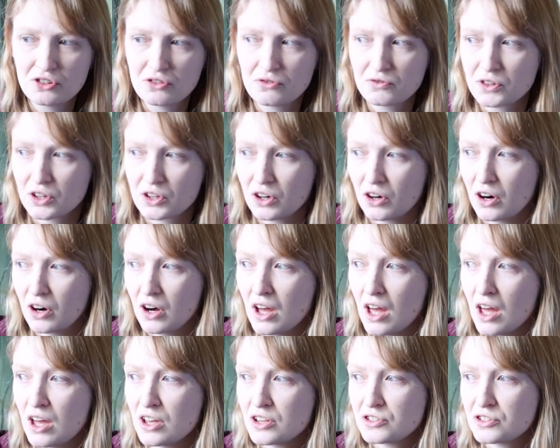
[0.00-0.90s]
you've got
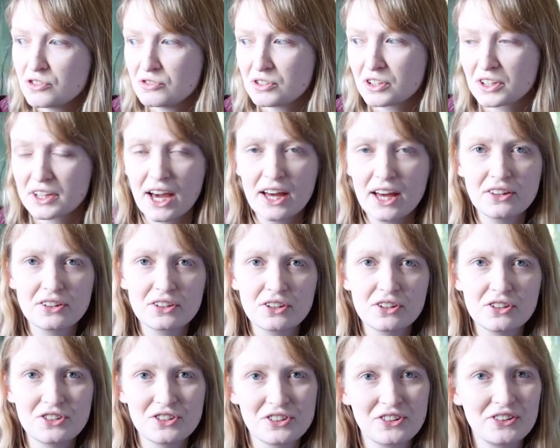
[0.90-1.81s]
Pseudocanthicus,